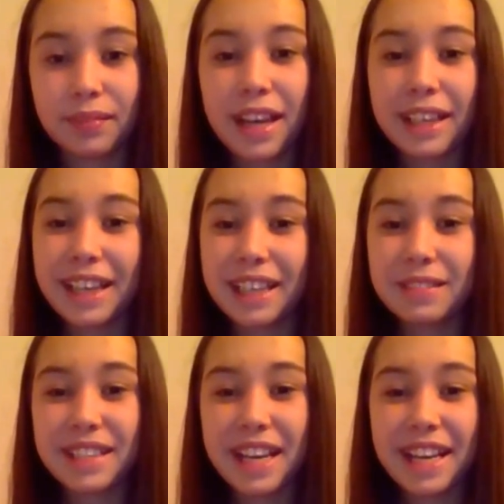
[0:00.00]

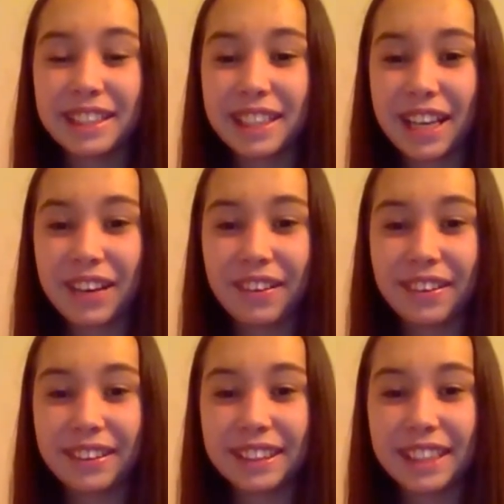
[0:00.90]
Yesterday is today,
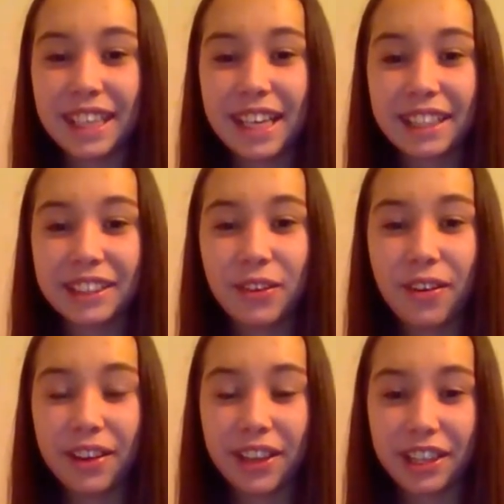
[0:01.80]
folks. It's cool
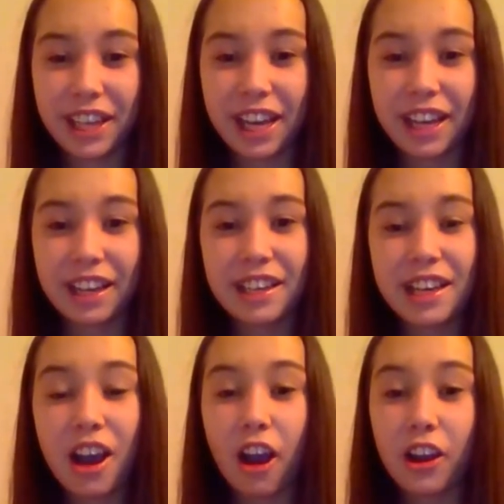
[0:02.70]
gear.
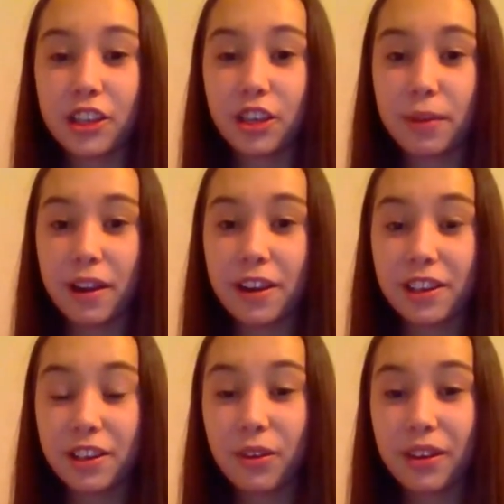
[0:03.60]
Are you wearing
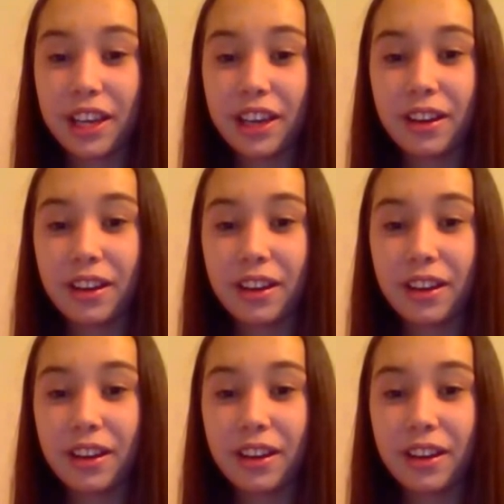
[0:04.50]
cool gear?